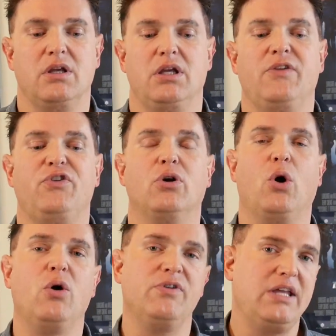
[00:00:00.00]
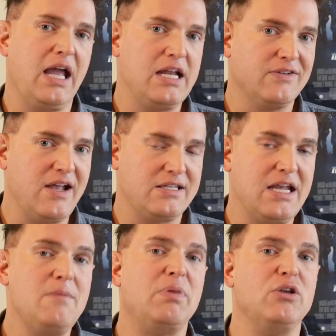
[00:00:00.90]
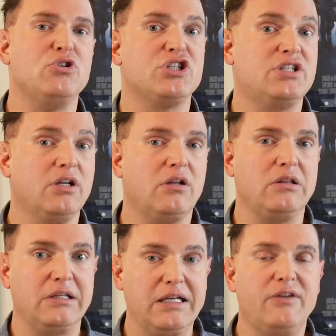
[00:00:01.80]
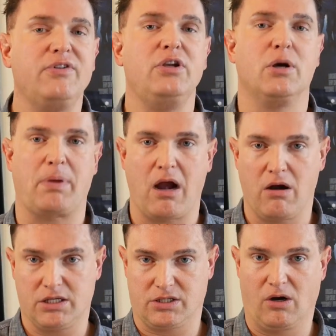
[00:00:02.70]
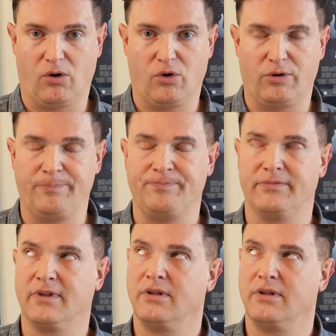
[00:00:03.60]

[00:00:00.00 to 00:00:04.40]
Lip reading: If you're over the age of 18, but you still live in your parents' home